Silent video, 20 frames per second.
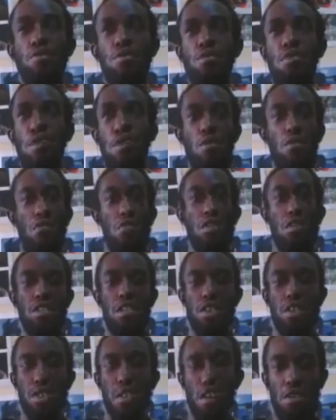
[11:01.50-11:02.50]
all these
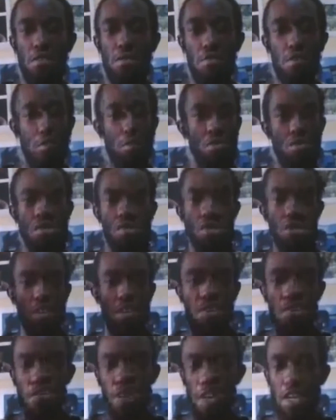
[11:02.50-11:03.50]
other road
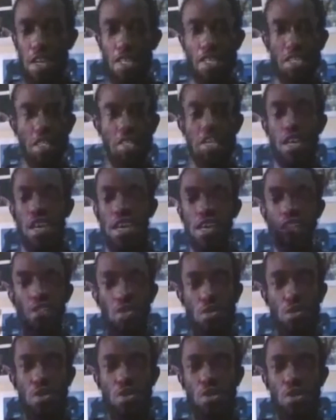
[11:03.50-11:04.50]
effects and
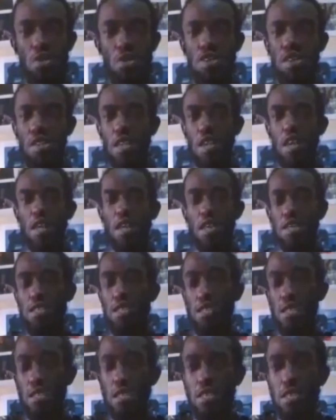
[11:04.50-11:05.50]
so on in
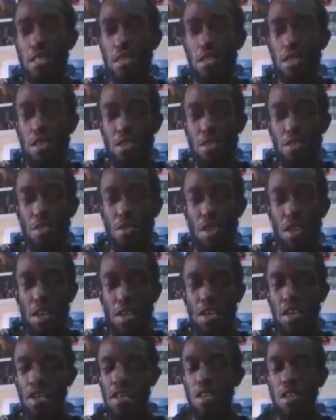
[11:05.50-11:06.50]
editing. You get
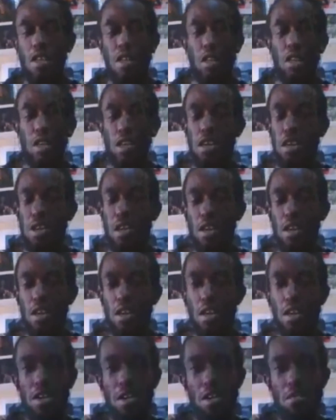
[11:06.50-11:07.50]
in the
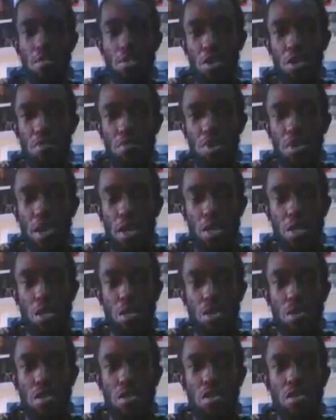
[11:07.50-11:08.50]
post production.
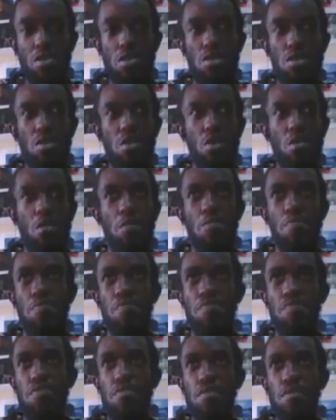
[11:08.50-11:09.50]
So
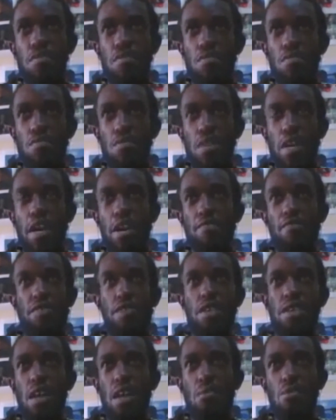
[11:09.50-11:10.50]
I've
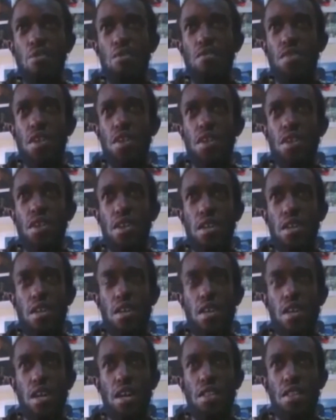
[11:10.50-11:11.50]
seen a movie
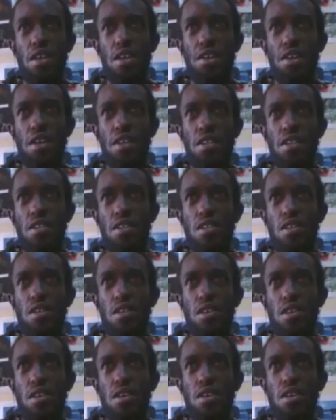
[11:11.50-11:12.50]
here that has
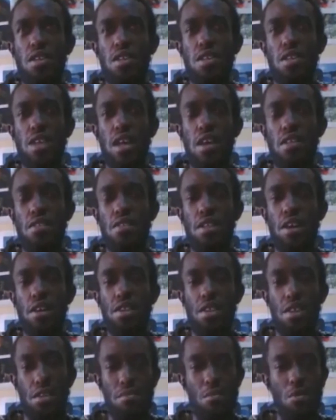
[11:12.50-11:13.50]
done that.
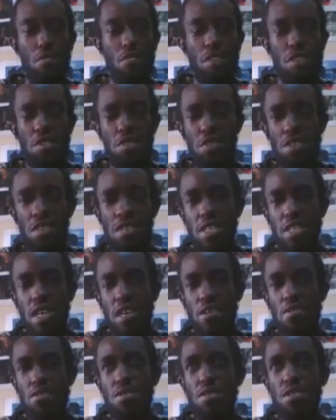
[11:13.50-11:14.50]
That the movie is not yet
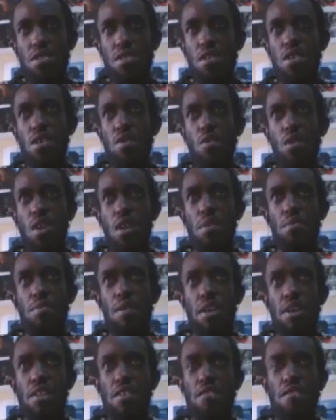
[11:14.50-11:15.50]
out,
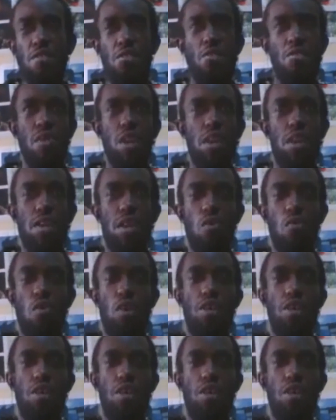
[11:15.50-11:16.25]
whereby the filmmaker went